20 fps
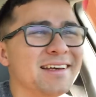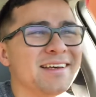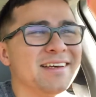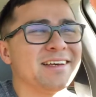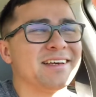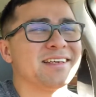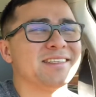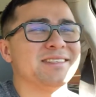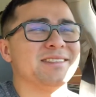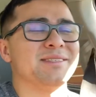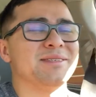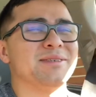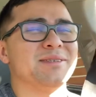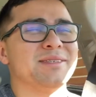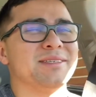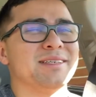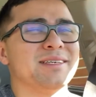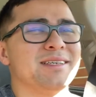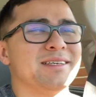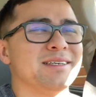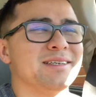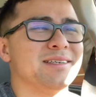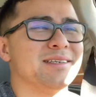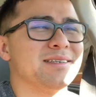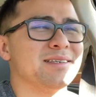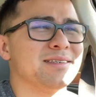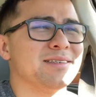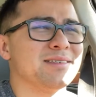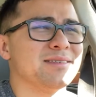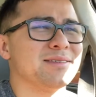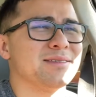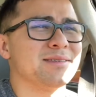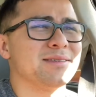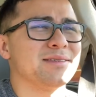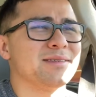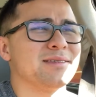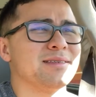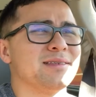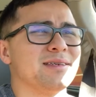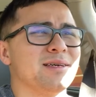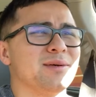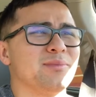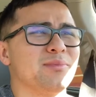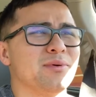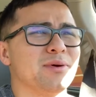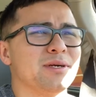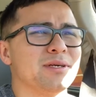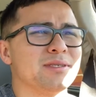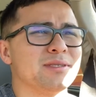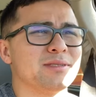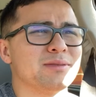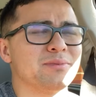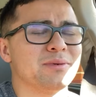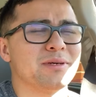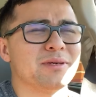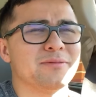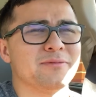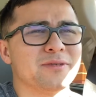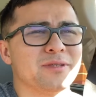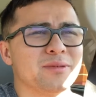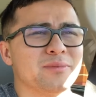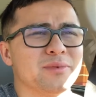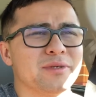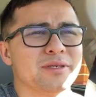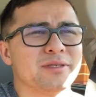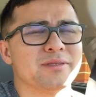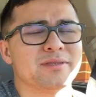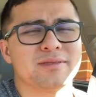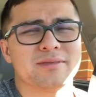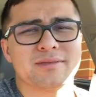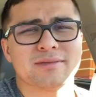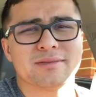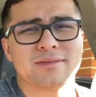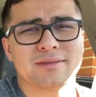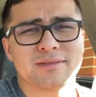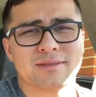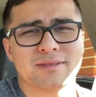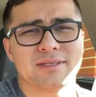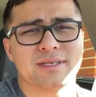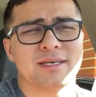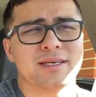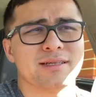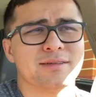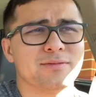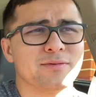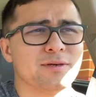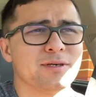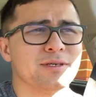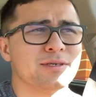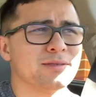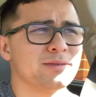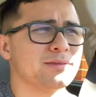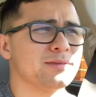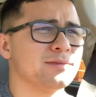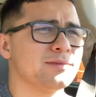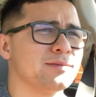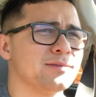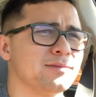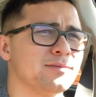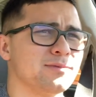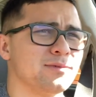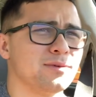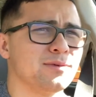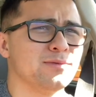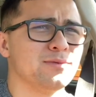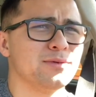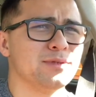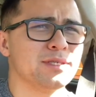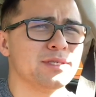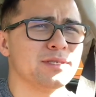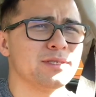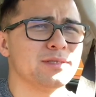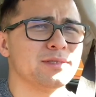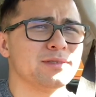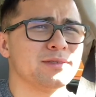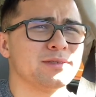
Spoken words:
considering that a Prius is probably 50 bucks in California for a full tank.